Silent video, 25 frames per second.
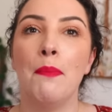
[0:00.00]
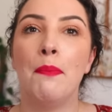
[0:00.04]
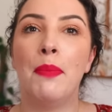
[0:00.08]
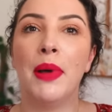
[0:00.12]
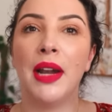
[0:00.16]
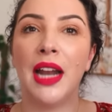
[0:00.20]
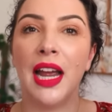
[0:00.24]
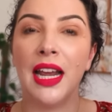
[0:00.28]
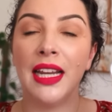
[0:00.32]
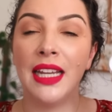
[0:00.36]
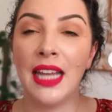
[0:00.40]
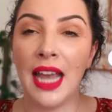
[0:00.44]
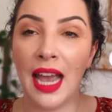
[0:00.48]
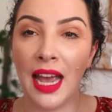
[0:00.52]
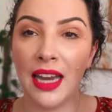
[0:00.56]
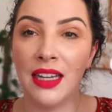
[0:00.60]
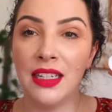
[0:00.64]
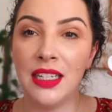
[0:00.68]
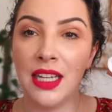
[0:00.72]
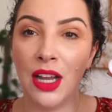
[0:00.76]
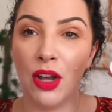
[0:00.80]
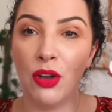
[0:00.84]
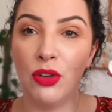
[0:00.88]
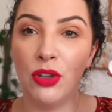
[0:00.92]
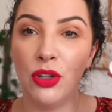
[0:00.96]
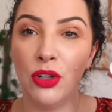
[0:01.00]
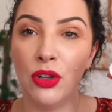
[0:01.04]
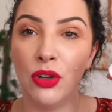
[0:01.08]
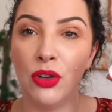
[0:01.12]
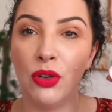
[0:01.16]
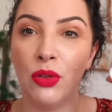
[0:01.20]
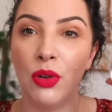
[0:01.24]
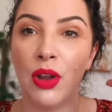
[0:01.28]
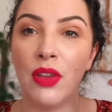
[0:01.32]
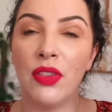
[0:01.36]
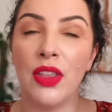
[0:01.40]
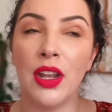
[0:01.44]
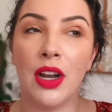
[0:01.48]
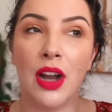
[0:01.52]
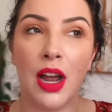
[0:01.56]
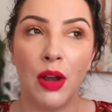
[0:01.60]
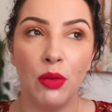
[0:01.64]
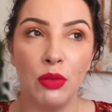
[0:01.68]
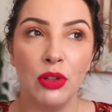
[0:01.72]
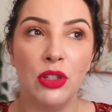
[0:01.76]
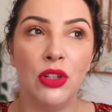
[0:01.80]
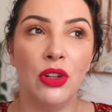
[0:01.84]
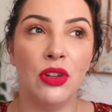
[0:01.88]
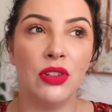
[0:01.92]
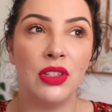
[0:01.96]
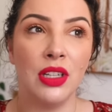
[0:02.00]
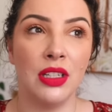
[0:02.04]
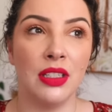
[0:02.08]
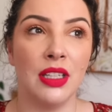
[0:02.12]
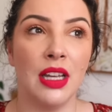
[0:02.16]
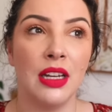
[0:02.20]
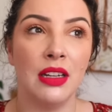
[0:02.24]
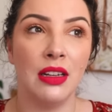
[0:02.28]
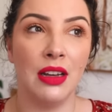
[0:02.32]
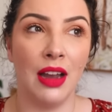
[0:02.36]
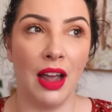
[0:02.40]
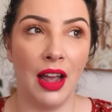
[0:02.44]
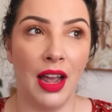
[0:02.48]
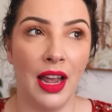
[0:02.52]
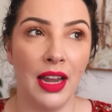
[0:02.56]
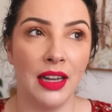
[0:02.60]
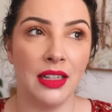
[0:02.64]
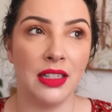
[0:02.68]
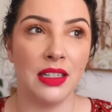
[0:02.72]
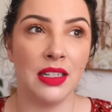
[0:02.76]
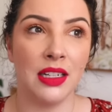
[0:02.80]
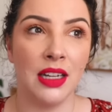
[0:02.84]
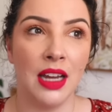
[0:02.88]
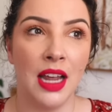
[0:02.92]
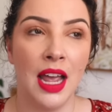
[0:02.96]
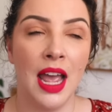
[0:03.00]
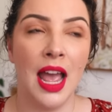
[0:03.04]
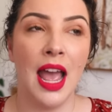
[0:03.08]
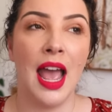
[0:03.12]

but I can tell you that I would use this at night